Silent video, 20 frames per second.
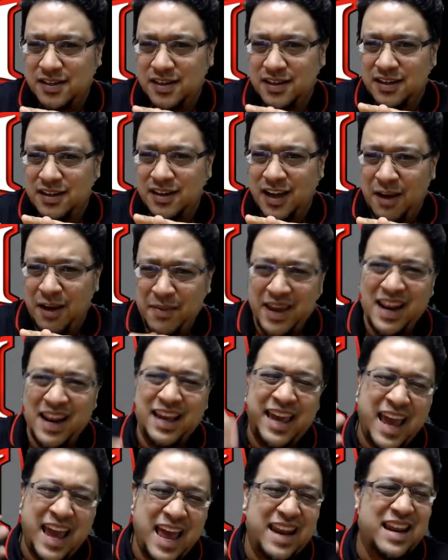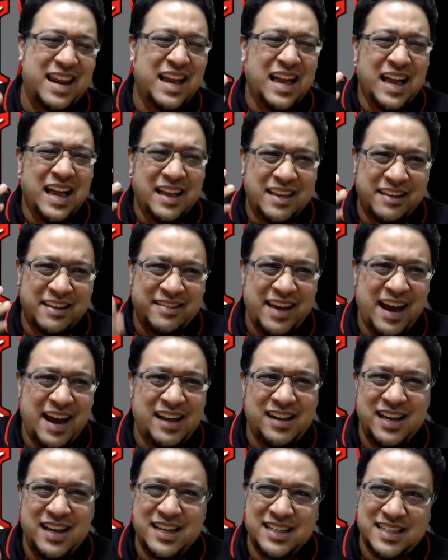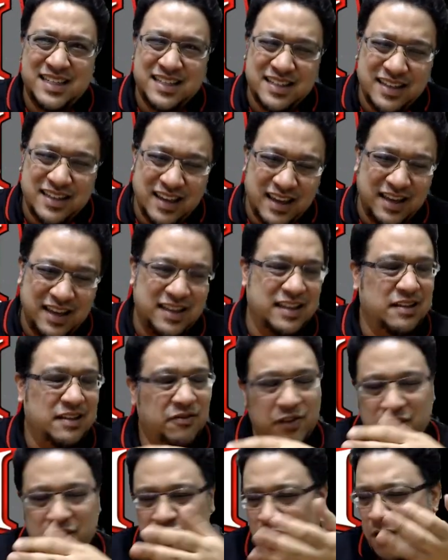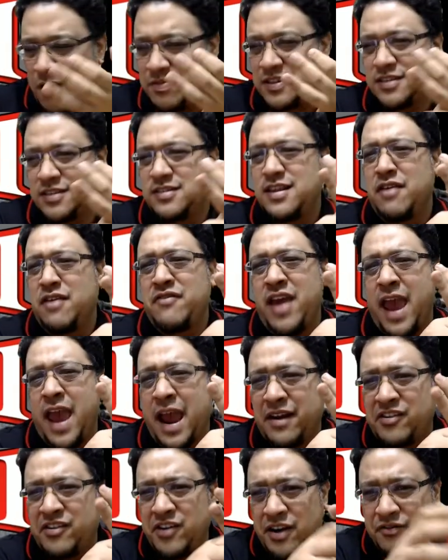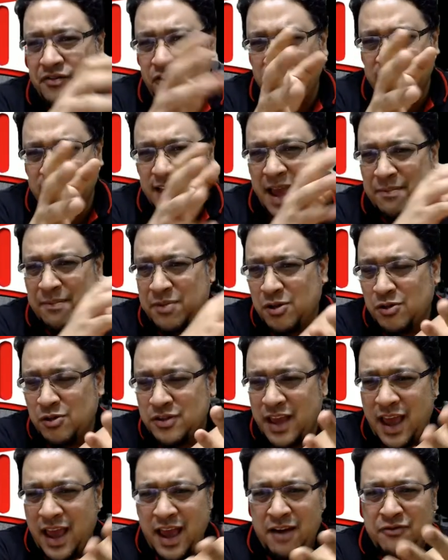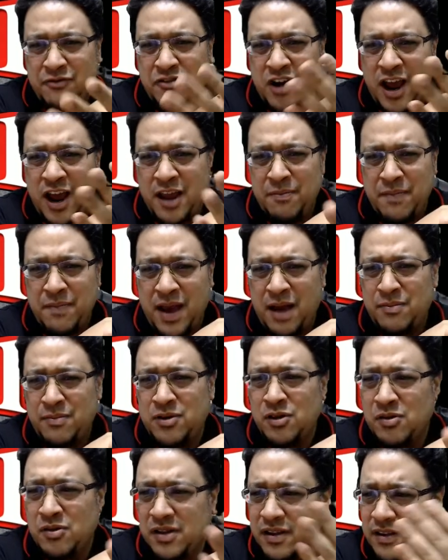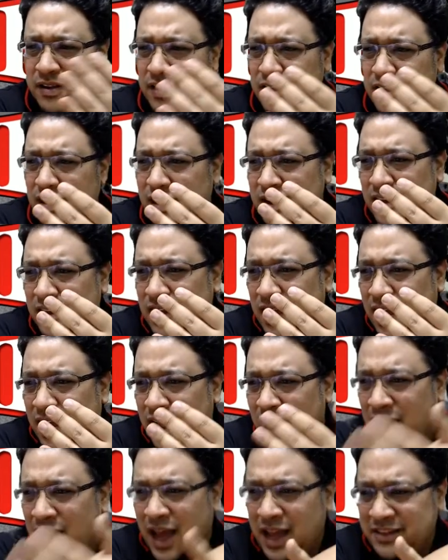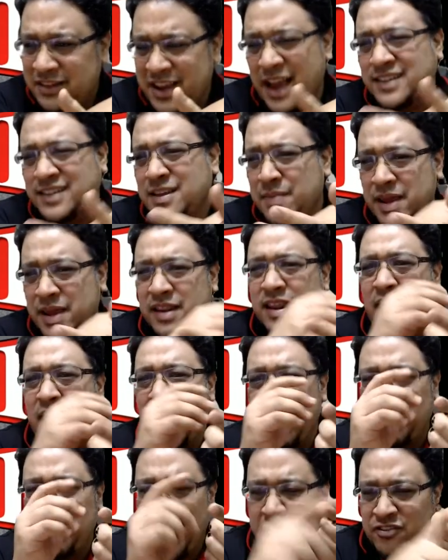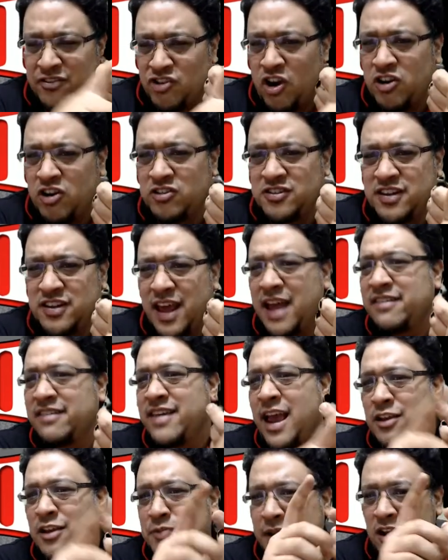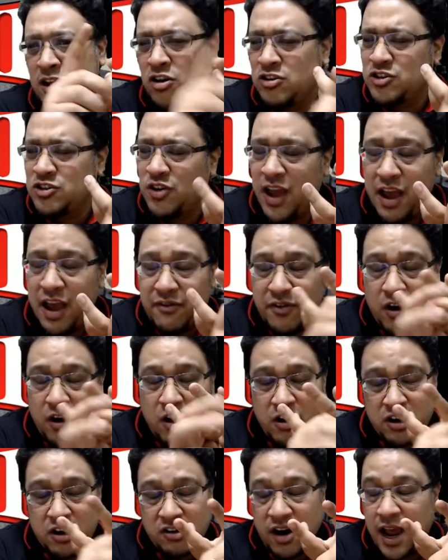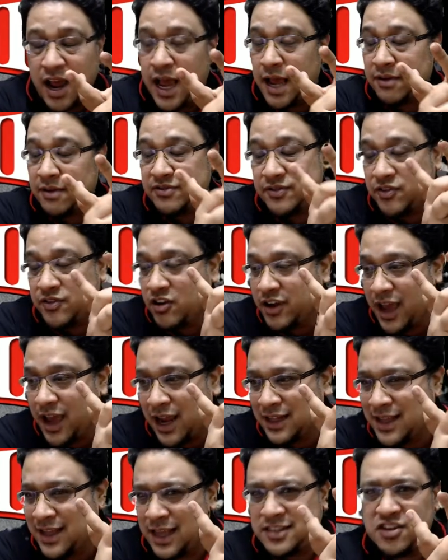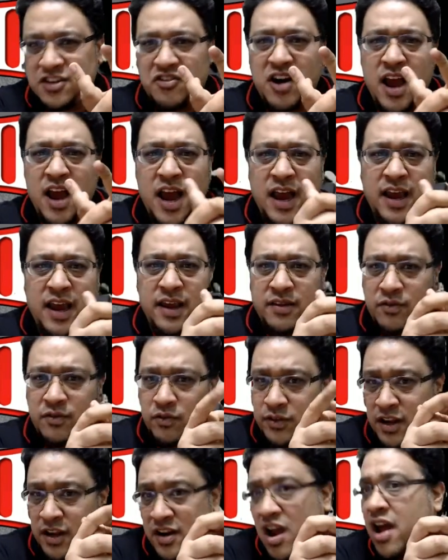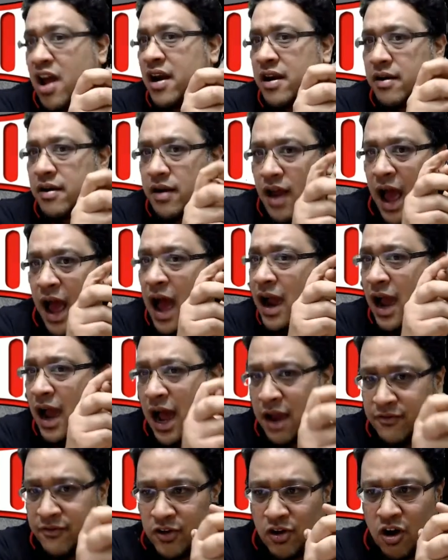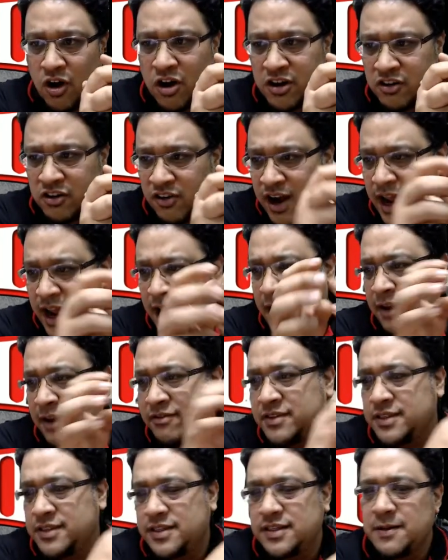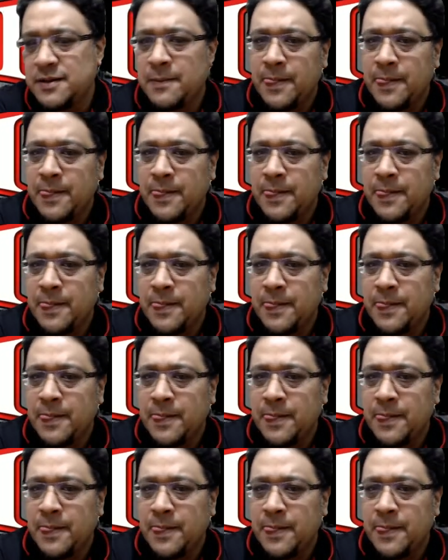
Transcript: I mean, again, the checklist, the Topps is never accurate. For example, they have Ryan Babel and Ajax. I mean, they have patch autos in Ajax, but they also have autographs for Galatasaray, the non-archival autographs.